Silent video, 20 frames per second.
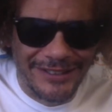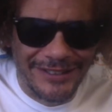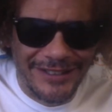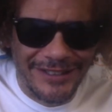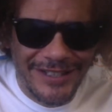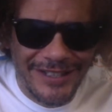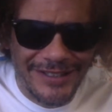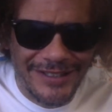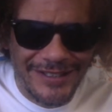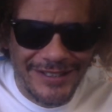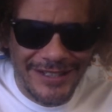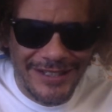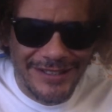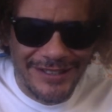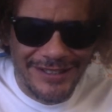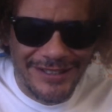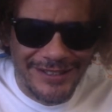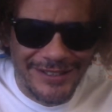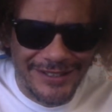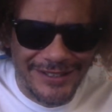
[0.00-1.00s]
You guys got to
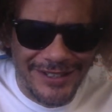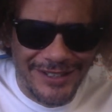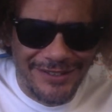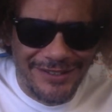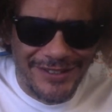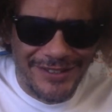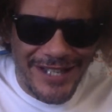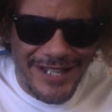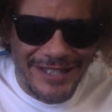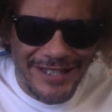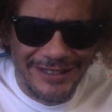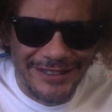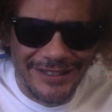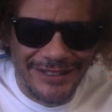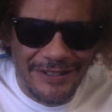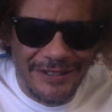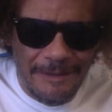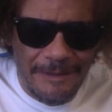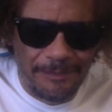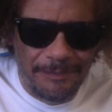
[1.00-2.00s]
just understand that
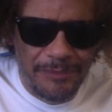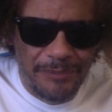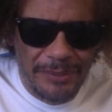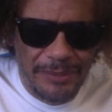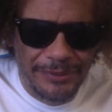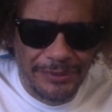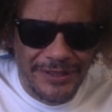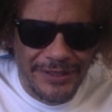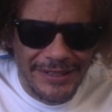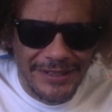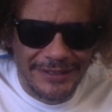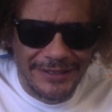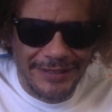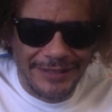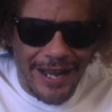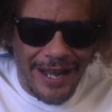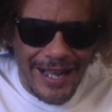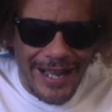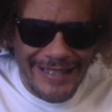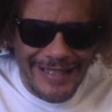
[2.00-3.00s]
people are going to
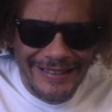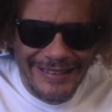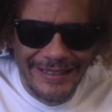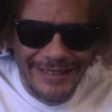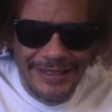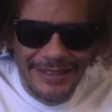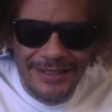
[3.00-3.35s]
die,